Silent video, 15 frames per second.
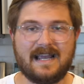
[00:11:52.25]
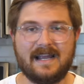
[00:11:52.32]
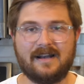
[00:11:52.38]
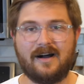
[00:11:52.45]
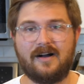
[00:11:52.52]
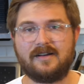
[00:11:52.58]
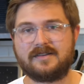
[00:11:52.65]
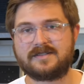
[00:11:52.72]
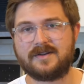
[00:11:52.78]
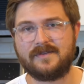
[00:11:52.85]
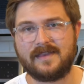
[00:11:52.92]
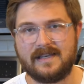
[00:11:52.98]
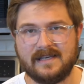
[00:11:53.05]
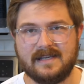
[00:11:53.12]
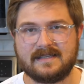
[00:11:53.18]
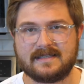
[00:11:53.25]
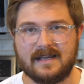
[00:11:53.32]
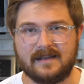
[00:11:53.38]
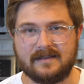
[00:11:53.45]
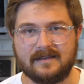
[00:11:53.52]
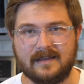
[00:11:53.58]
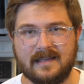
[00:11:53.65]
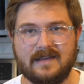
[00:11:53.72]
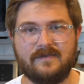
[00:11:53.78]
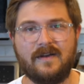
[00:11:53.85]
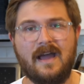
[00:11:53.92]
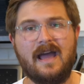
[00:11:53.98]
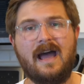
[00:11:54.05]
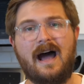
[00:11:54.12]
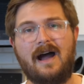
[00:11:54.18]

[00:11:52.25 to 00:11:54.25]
and also the Nissan Leaf.